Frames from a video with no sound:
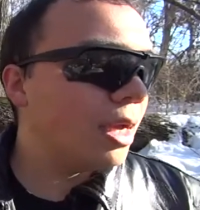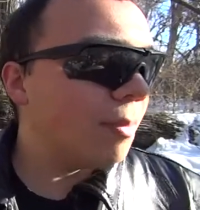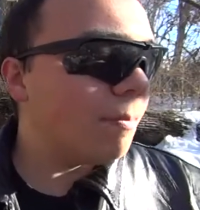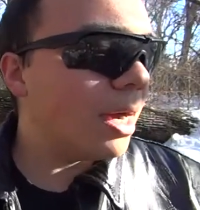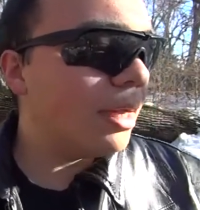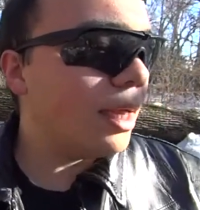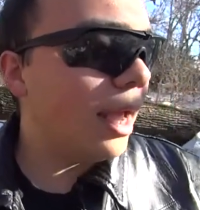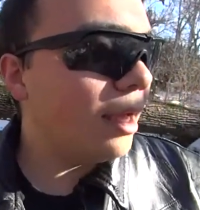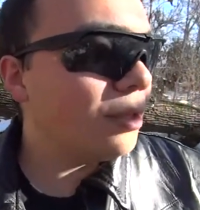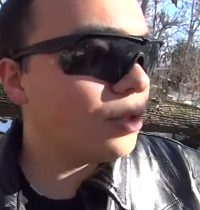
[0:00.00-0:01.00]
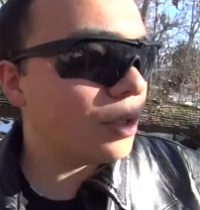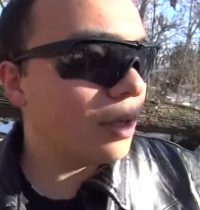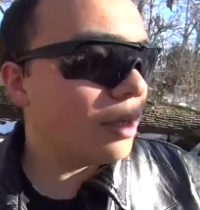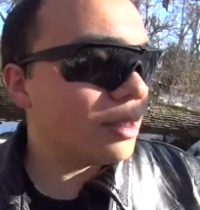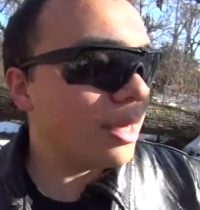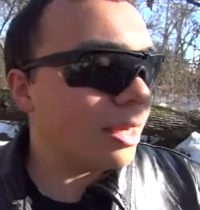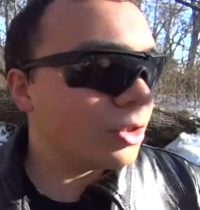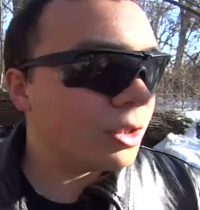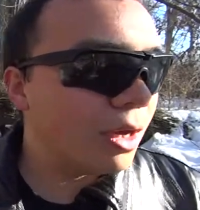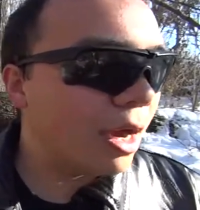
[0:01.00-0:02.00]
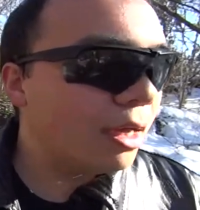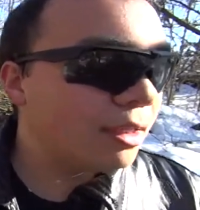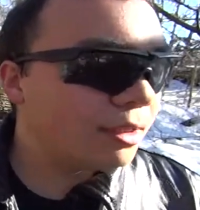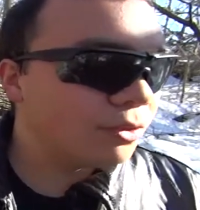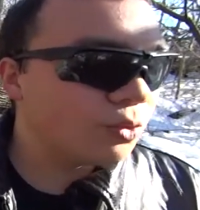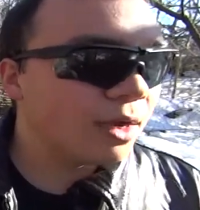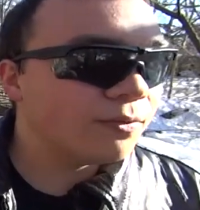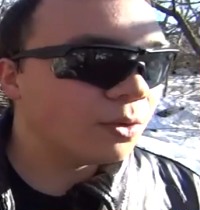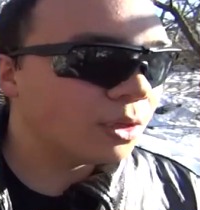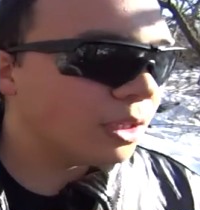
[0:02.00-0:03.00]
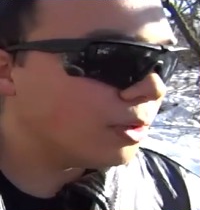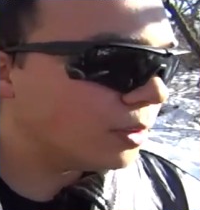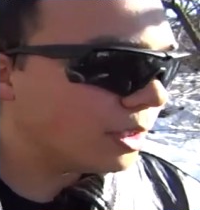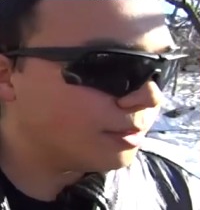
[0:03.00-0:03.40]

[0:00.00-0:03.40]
Mod H / Holland rifle clone.